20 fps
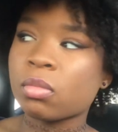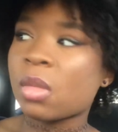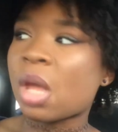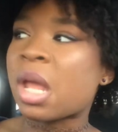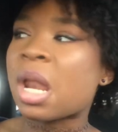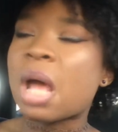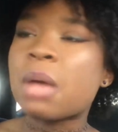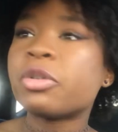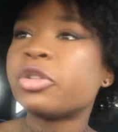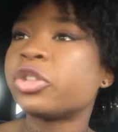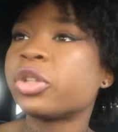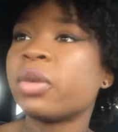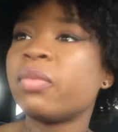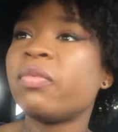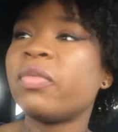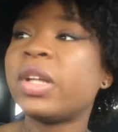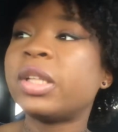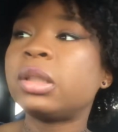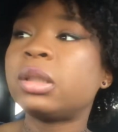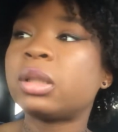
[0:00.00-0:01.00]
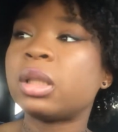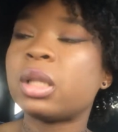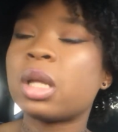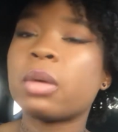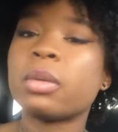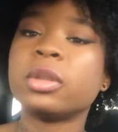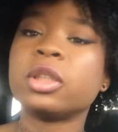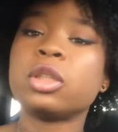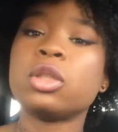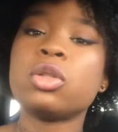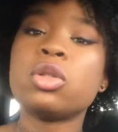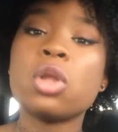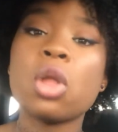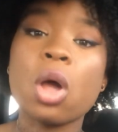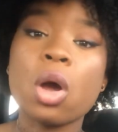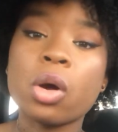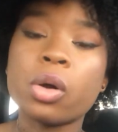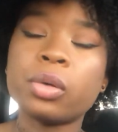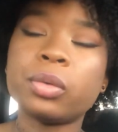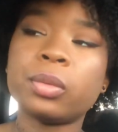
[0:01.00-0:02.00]
And I was just convinced that there was
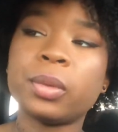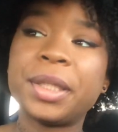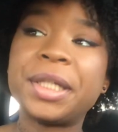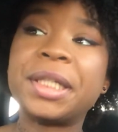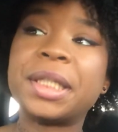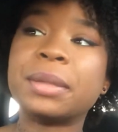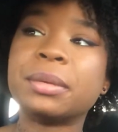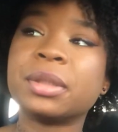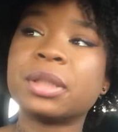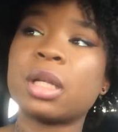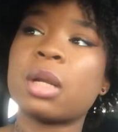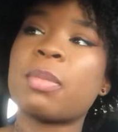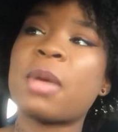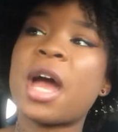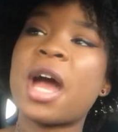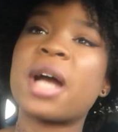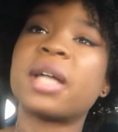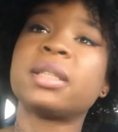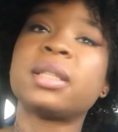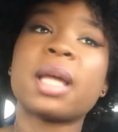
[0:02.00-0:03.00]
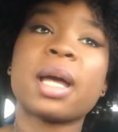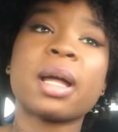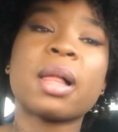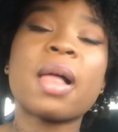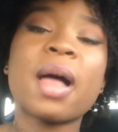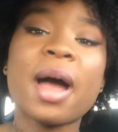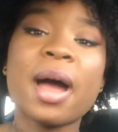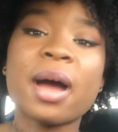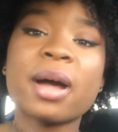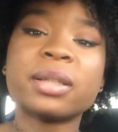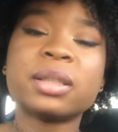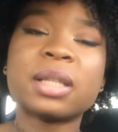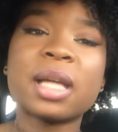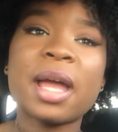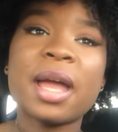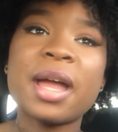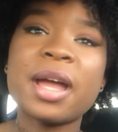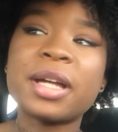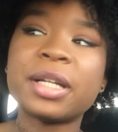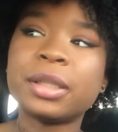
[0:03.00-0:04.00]
no way I was going to pass that class.
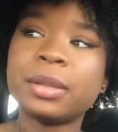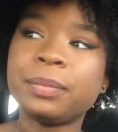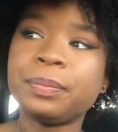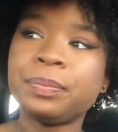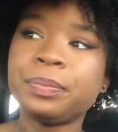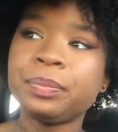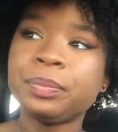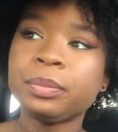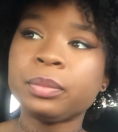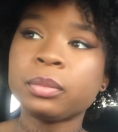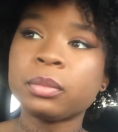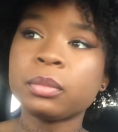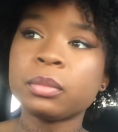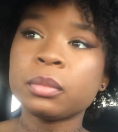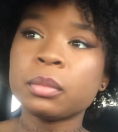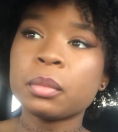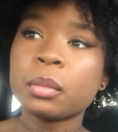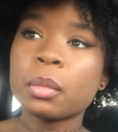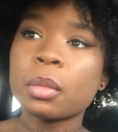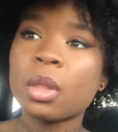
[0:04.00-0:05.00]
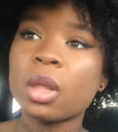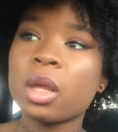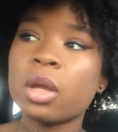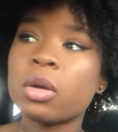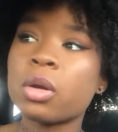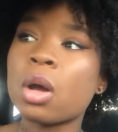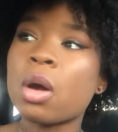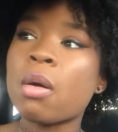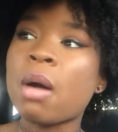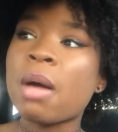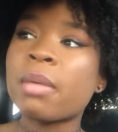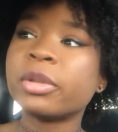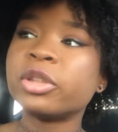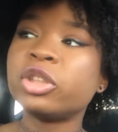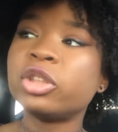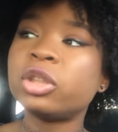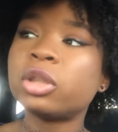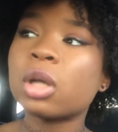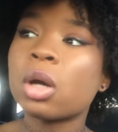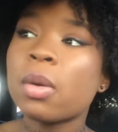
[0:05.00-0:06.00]
And, you know, I was
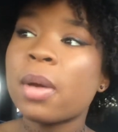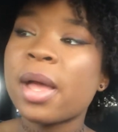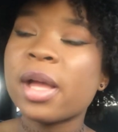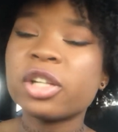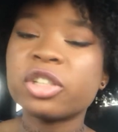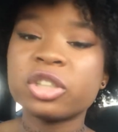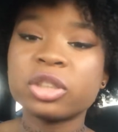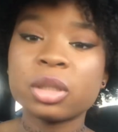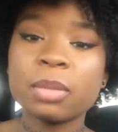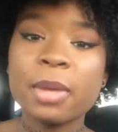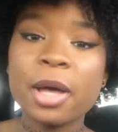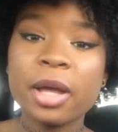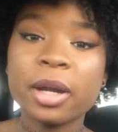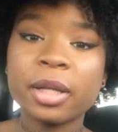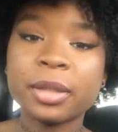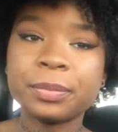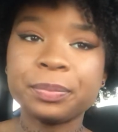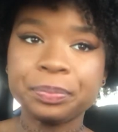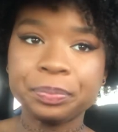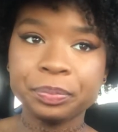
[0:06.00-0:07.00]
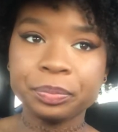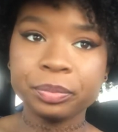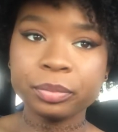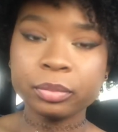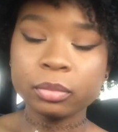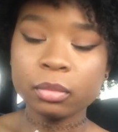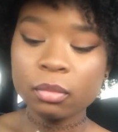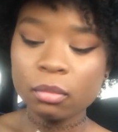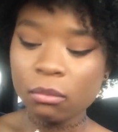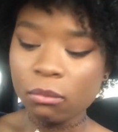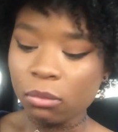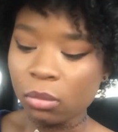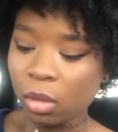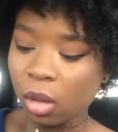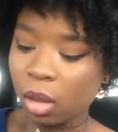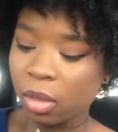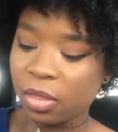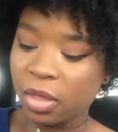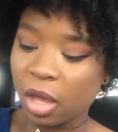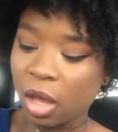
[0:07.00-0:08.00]
so anxious about it
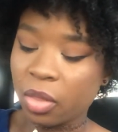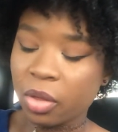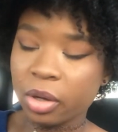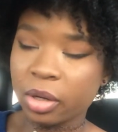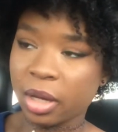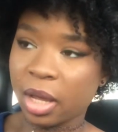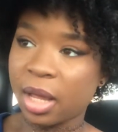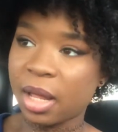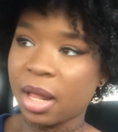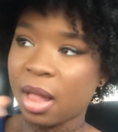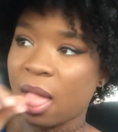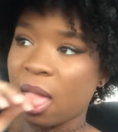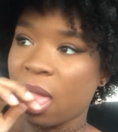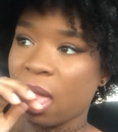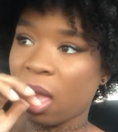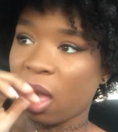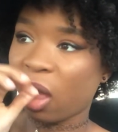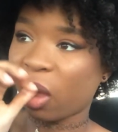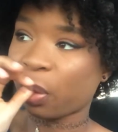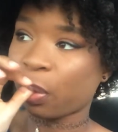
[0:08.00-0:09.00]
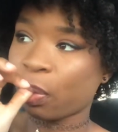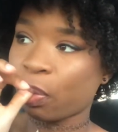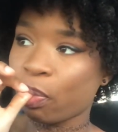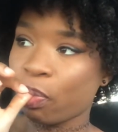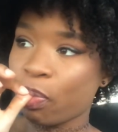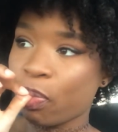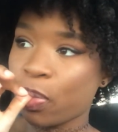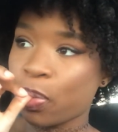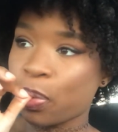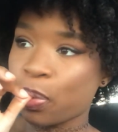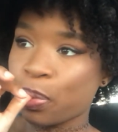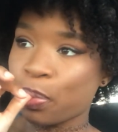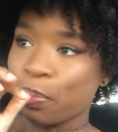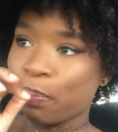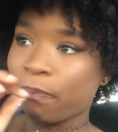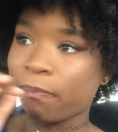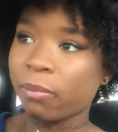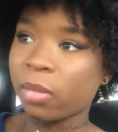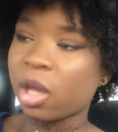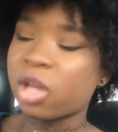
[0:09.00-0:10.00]
the other night.
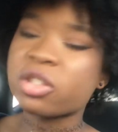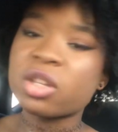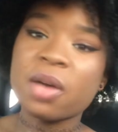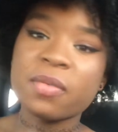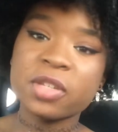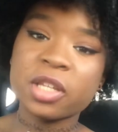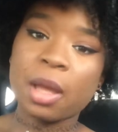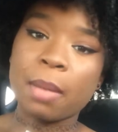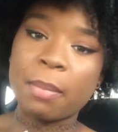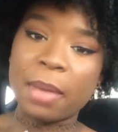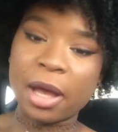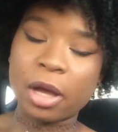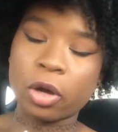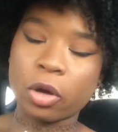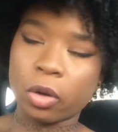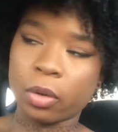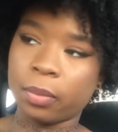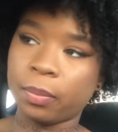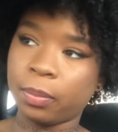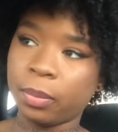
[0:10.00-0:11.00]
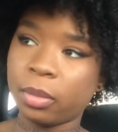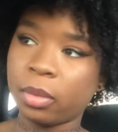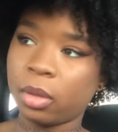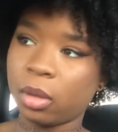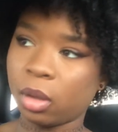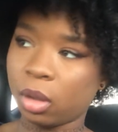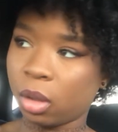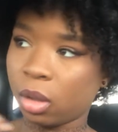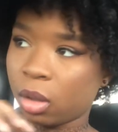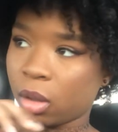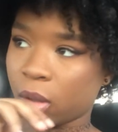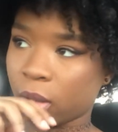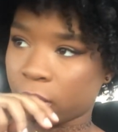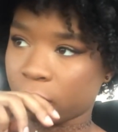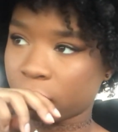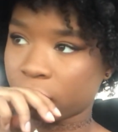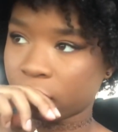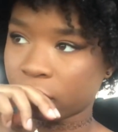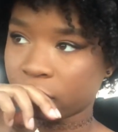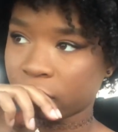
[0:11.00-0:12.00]
Because obviously I'm back home.
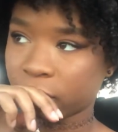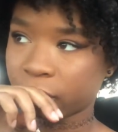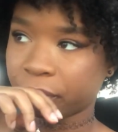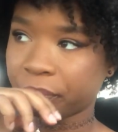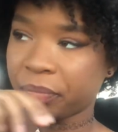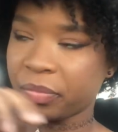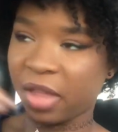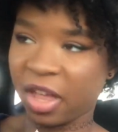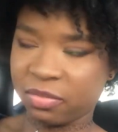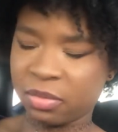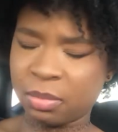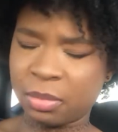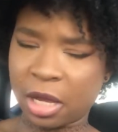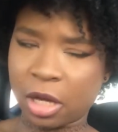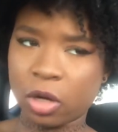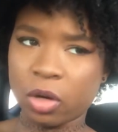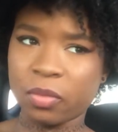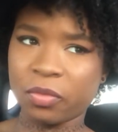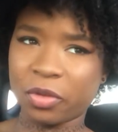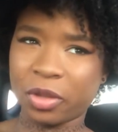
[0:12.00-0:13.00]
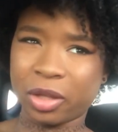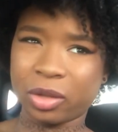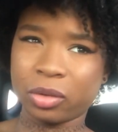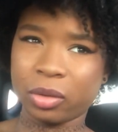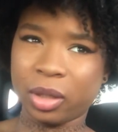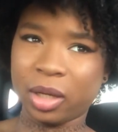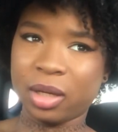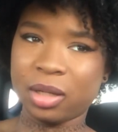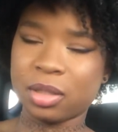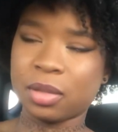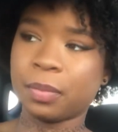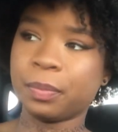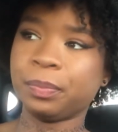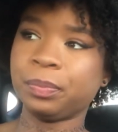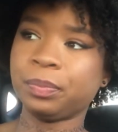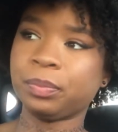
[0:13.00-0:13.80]
I've been back home for like 3 days.